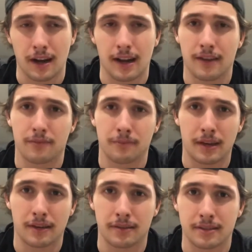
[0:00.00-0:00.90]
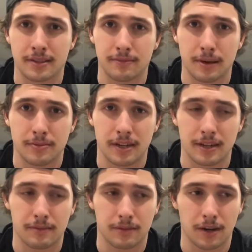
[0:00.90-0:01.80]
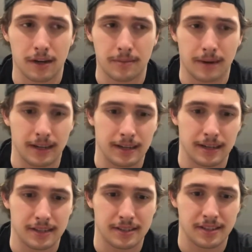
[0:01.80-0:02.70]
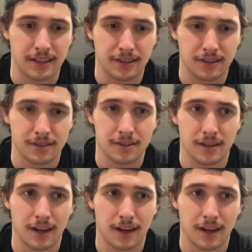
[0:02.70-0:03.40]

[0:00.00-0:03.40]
I have made a website regarding my sneakers.